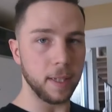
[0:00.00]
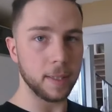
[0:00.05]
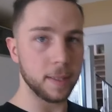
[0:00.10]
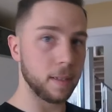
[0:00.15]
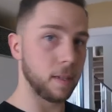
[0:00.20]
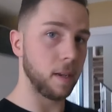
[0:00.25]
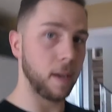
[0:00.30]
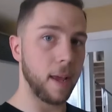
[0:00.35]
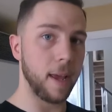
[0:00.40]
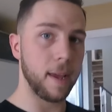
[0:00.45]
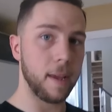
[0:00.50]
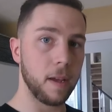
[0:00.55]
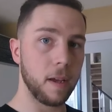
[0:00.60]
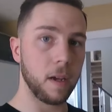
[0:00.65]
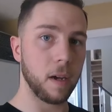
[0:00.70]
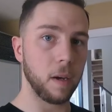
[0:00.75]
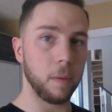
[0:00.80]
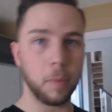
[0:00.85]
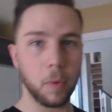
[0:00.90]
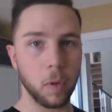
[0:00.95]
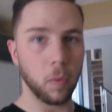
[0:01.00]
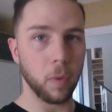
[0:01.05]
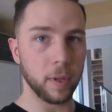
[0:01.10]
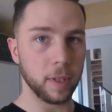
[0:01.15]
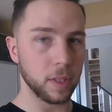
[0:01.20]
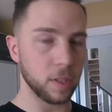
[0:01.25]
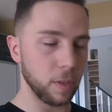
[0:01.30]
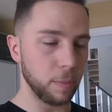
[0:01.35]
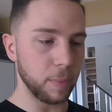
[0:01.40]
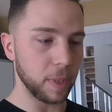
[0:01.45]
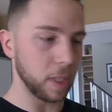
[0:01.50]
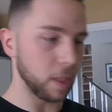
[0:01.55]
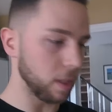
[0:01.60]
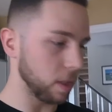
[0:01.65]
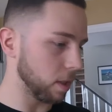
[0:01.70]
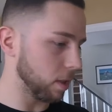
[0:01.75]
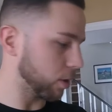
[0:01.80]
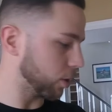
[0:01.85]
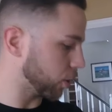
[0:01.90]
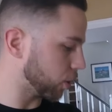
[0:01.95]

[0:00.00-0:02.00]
Today I'm going to be